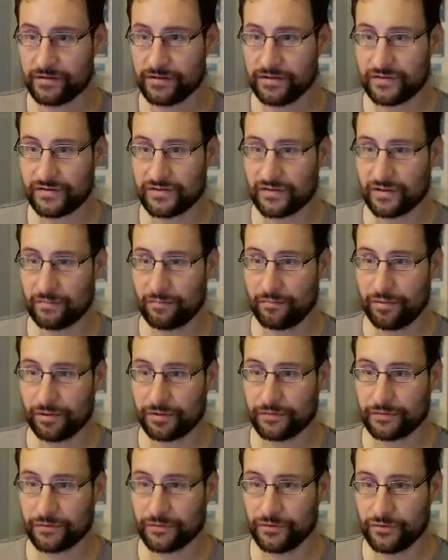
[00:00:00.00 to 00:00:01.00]
needs some
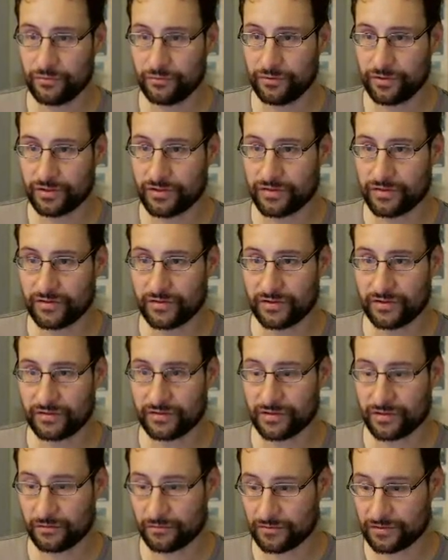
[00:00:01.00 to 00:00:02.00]
build for Unix thing
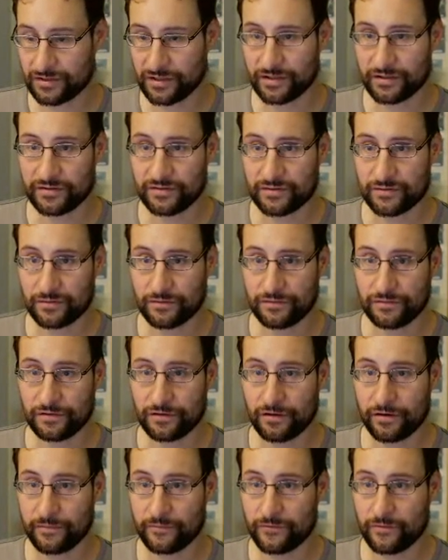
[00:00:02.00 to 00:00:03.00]
that looks like it's
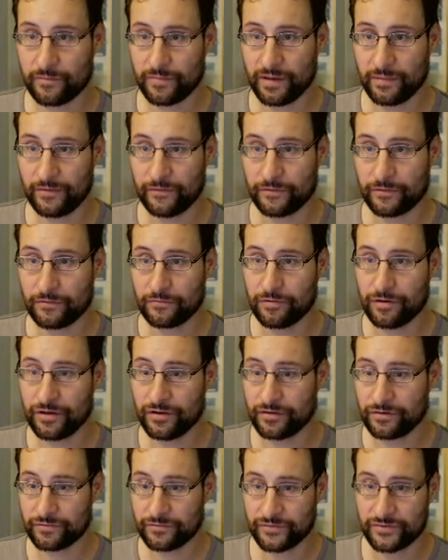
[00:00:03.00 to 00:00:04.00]
configuring for maybe for
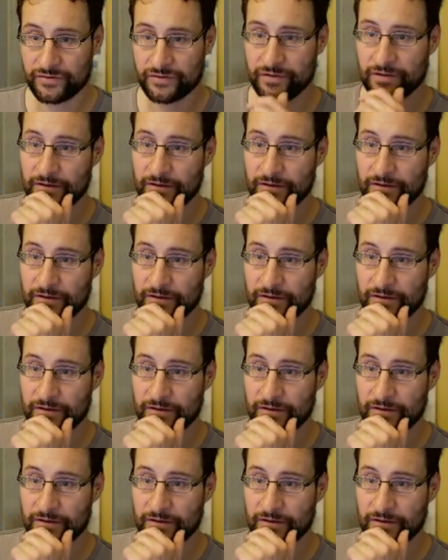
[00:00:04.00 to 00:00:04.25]
Windows?